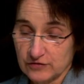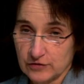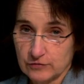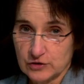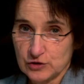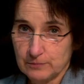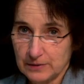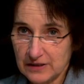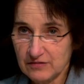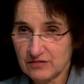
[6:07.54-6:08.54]
So to
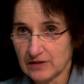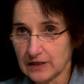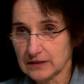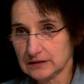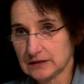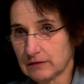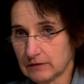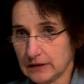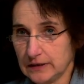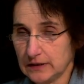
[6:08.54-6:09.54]
be
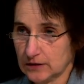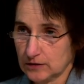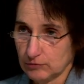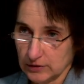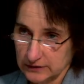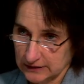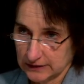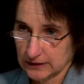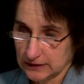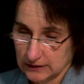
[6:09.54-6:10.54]
secondarily
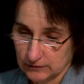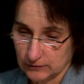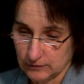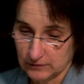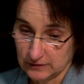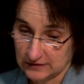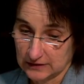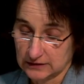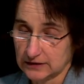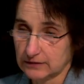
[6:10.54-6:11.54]
aquatic or
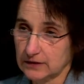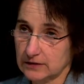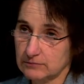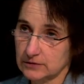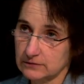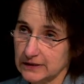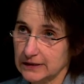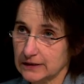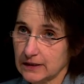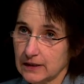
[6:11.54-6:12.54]
secondarily
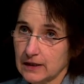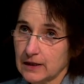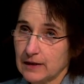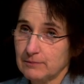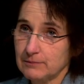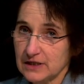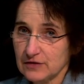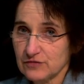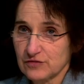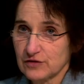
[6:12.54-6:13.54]
marine
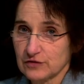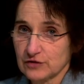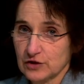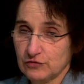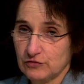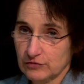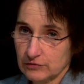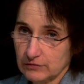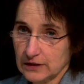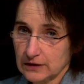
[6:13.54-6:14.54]
means that
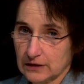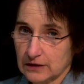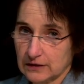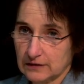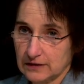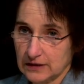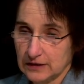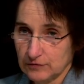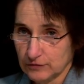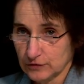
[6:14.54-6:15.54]
during the
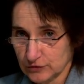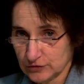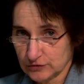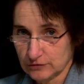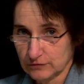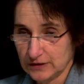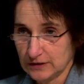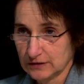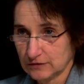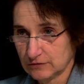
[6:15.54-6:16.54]

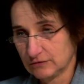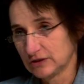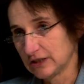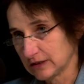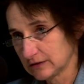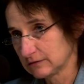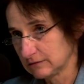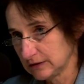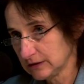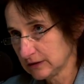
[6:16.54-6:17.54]
evolutionary
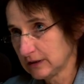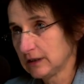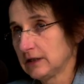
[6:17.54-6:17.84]
trajectory,